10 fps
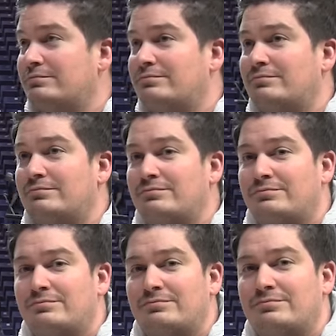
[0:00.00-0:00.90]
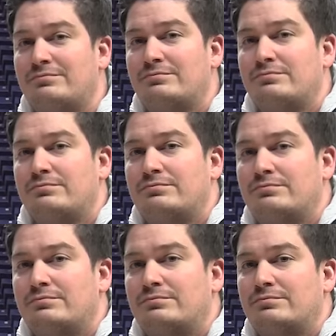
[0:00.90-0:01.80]

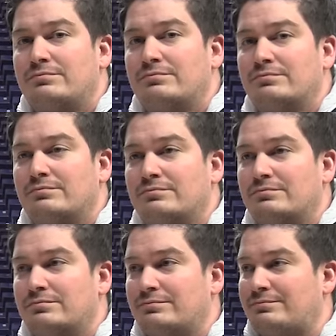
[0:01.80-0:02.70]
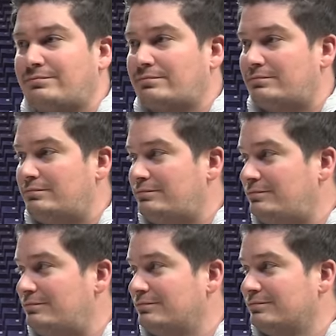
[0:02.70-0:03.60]

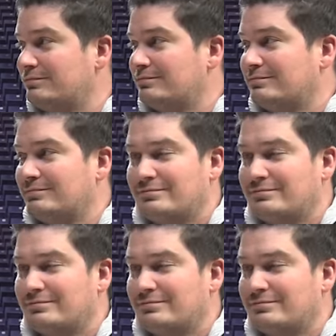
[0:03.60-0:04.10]
The person shown says nothing.